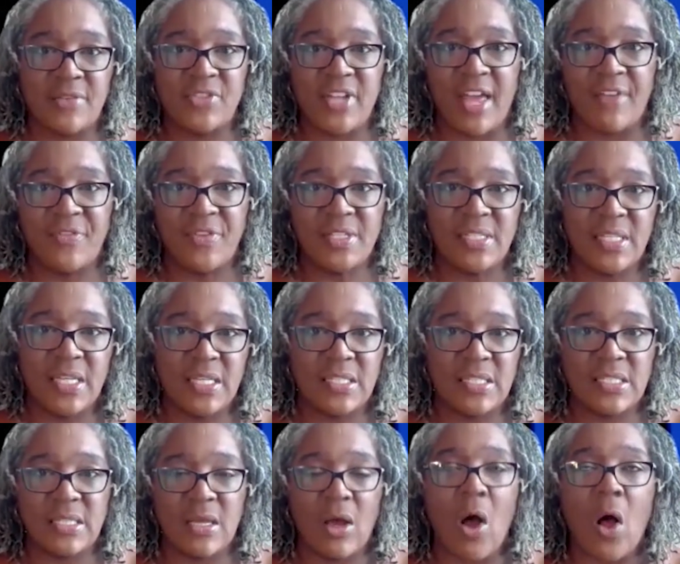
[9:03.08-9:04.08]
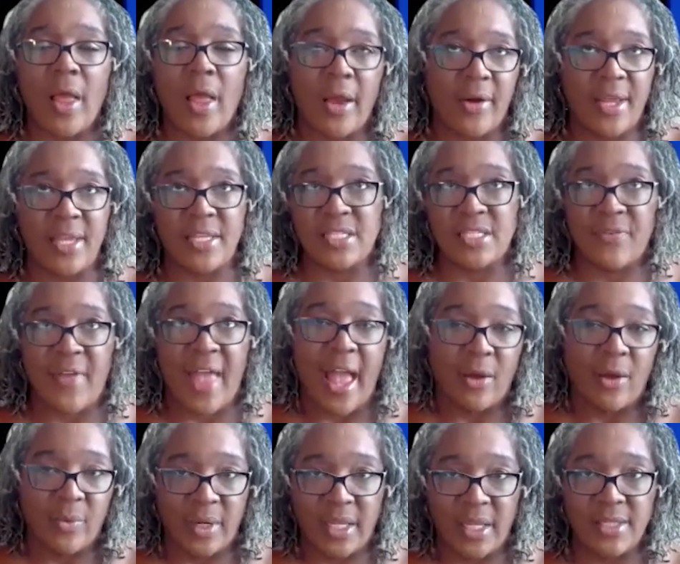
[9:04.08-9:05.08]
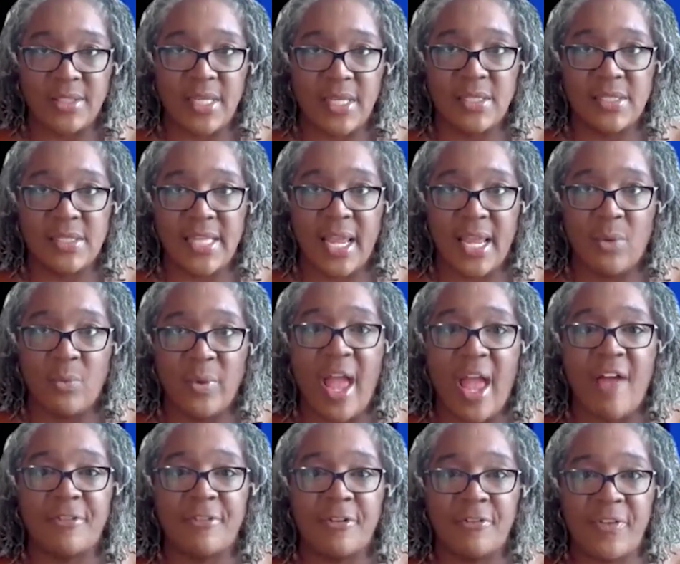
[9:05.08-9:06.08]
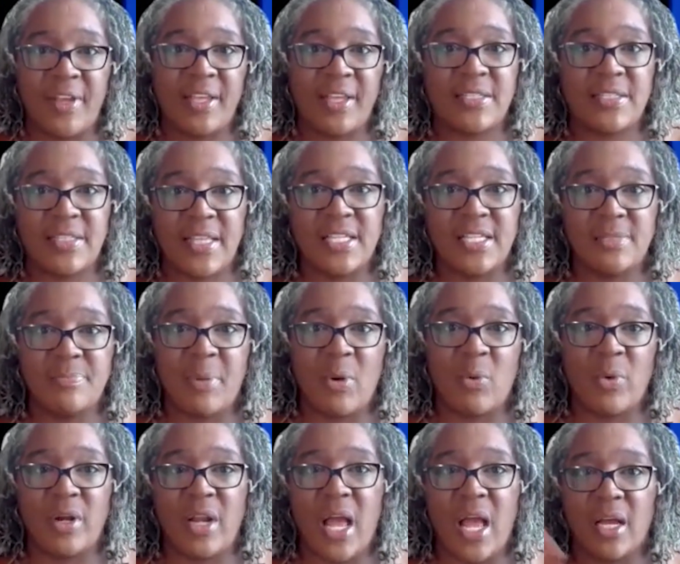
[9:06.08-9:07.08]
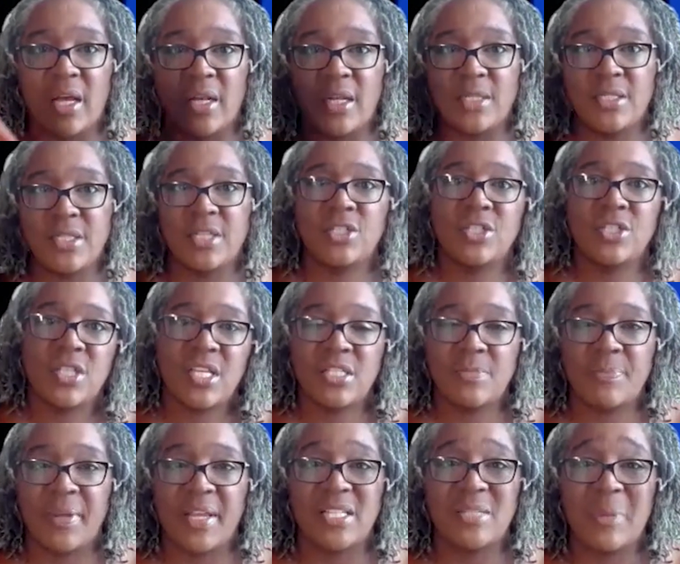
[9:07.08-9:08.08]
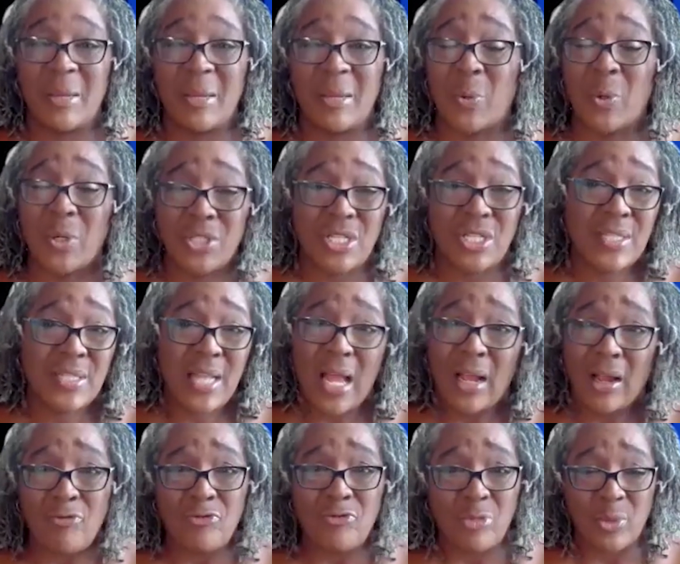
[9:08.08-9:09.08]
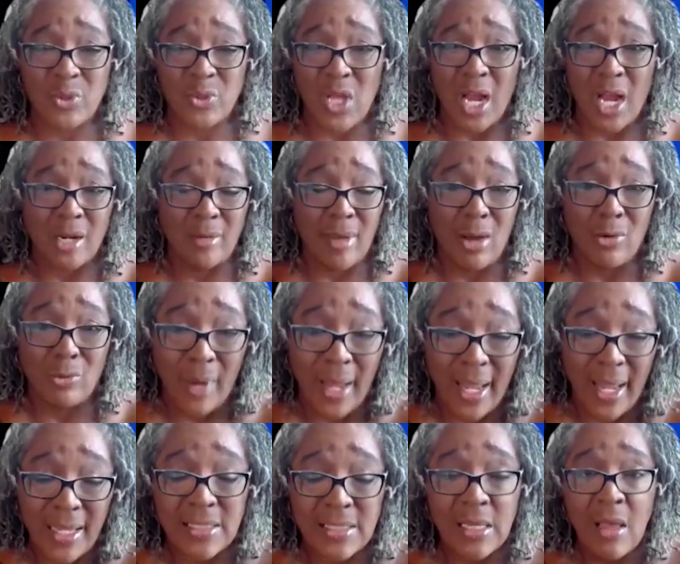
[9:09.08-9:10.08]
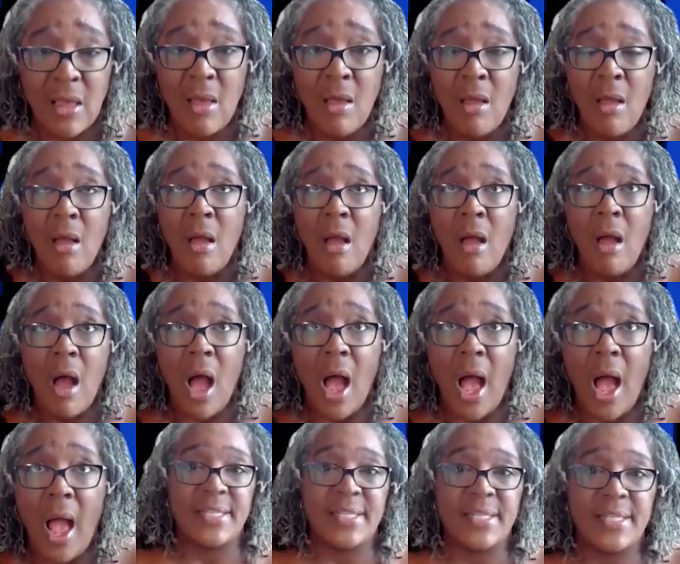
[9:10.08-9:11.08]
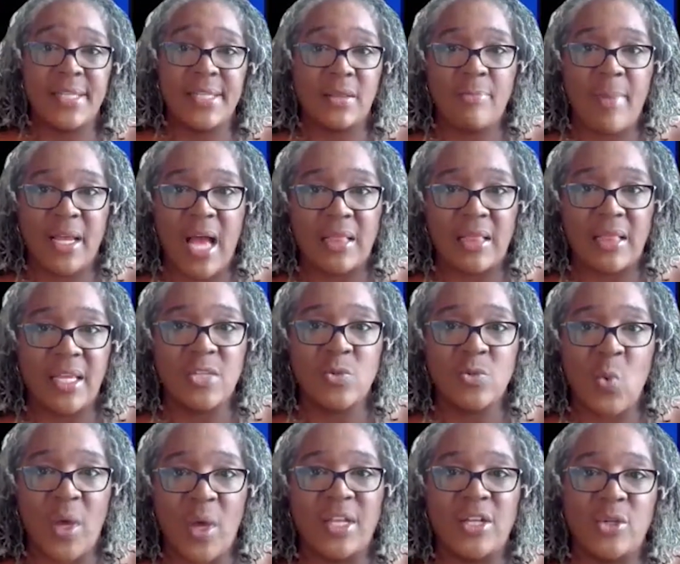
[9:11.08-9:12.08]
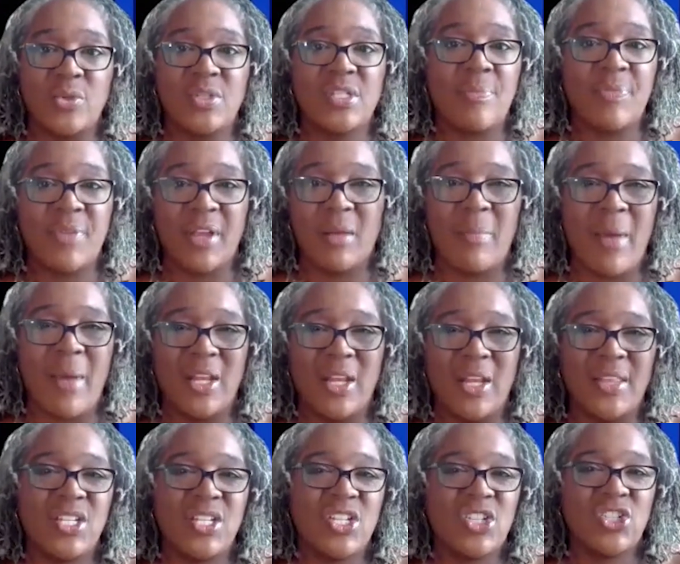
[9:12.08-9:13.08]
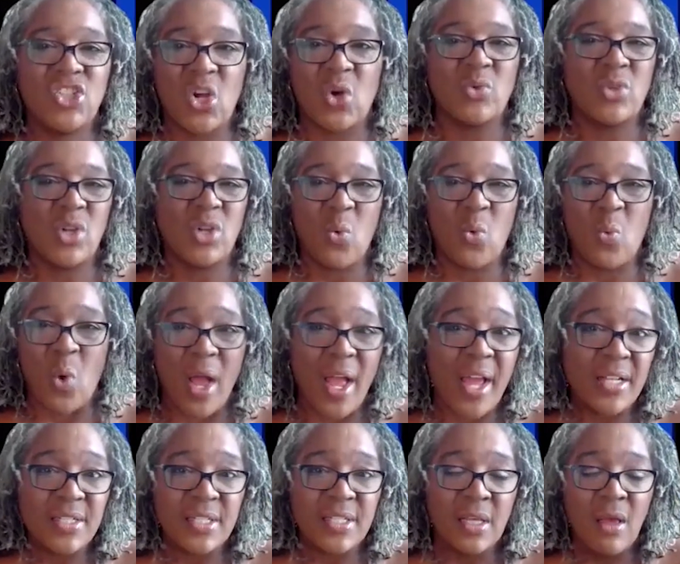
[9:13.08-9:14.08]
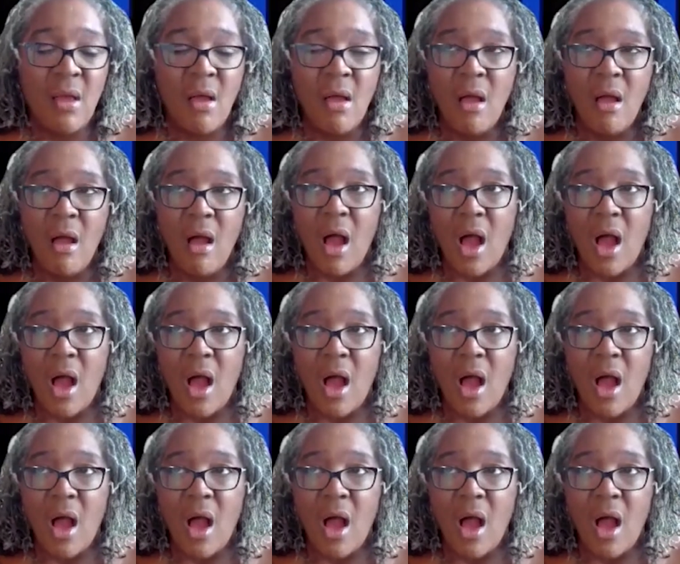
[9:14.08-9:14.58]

areas of deficits, all areas of equities, and saying we have to fix this, but we're not going to touch this because people are just not comfortable talking about race. I see a lot of my colleagues want to do something about it. They just don't know what.